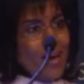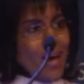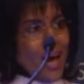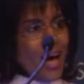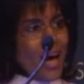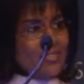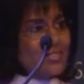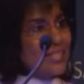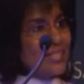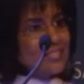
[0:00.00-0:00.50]

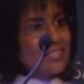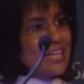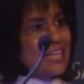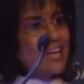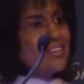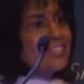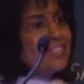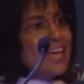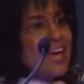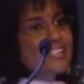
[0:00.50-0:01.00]
Our
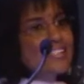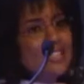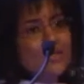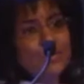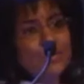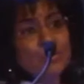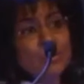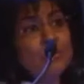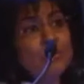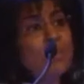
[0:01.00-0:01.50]
sincere thanks, it
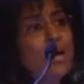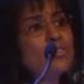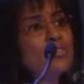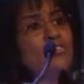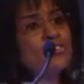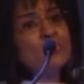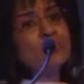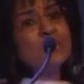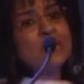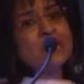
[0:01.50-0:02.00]
would be
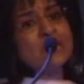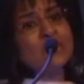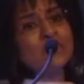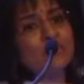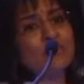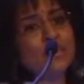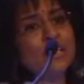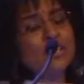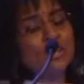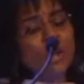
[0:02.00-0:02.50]
most remiss
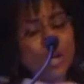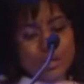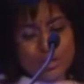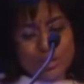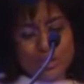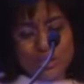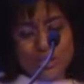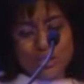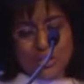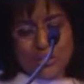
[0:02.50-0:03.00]
of me not
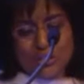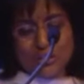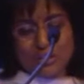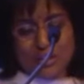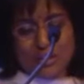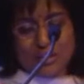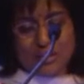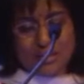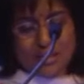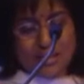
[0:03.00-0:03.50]
to do
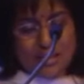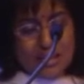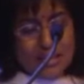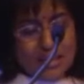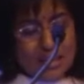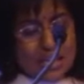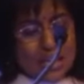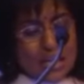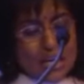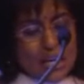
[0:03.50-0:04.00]
this,
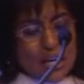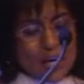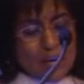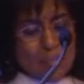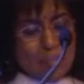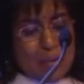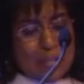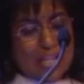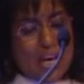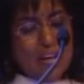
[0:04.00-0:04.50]

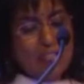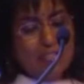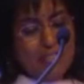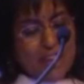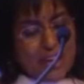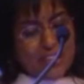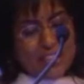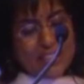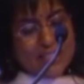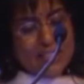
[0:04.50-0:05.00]
but our
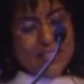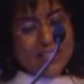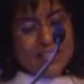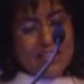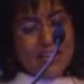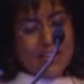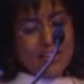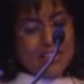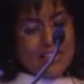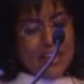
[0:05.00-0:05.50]
very
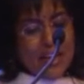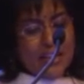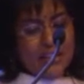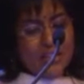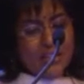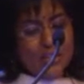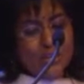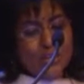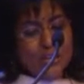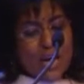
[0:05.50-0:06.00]
sincere
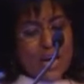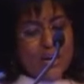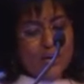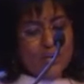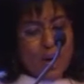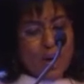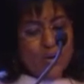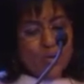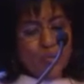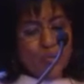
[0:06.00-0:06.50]
thanks to
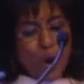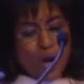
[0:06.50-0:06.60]
Tyrone